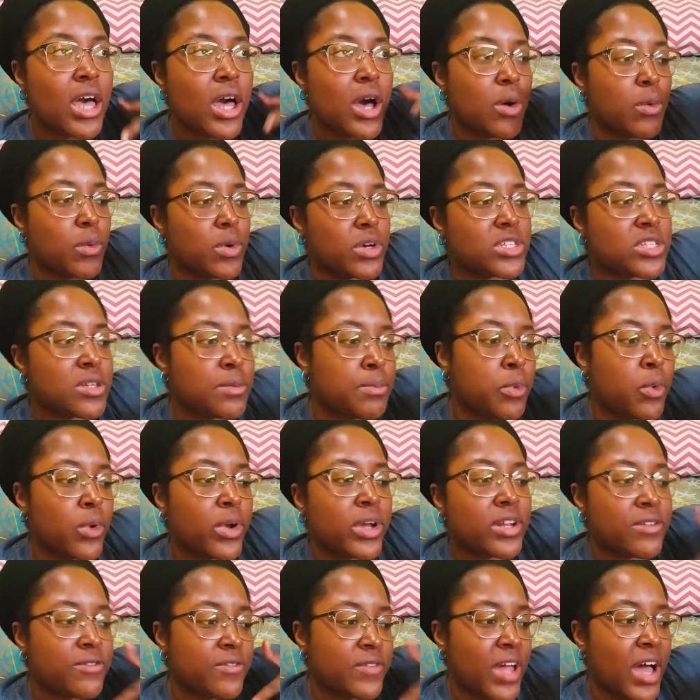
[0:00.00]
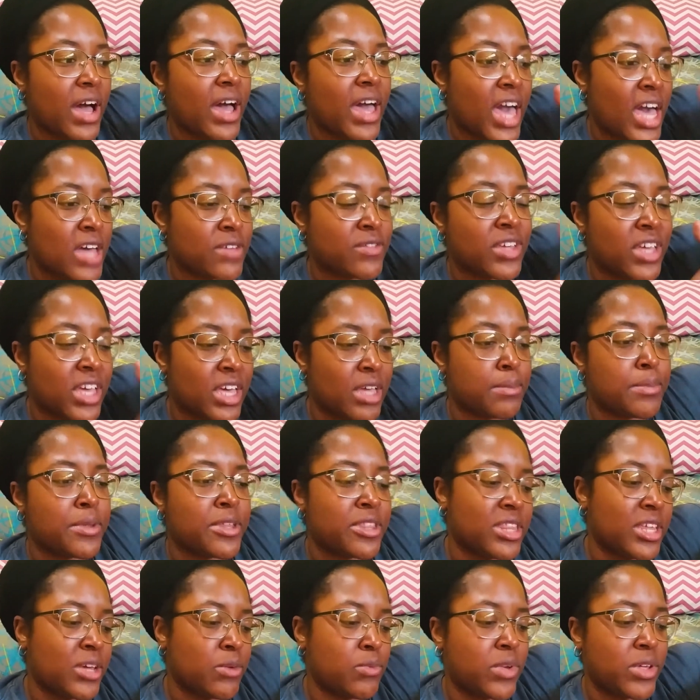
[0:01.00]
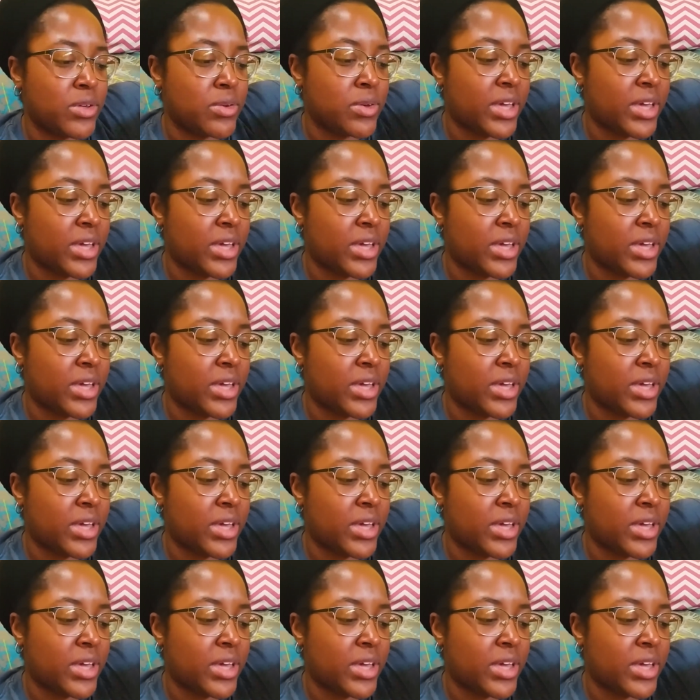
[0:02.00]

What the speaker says: What's the point of not having empathy when you